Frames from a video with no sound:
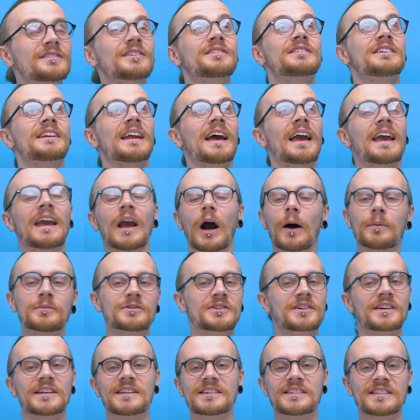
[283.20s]
So today, I'm
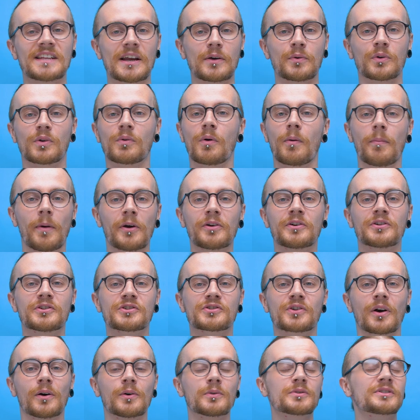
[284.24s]
just going to stick with a remote
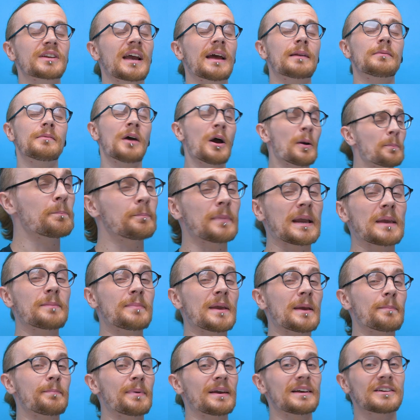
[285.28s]
control and
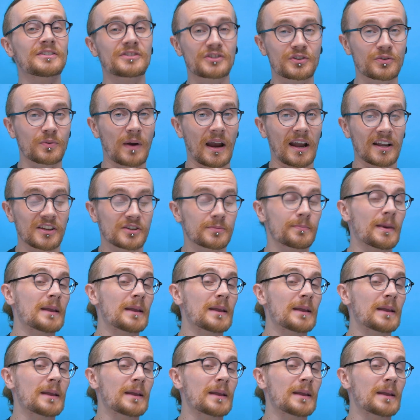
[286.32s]
maybe a bit of Scratch.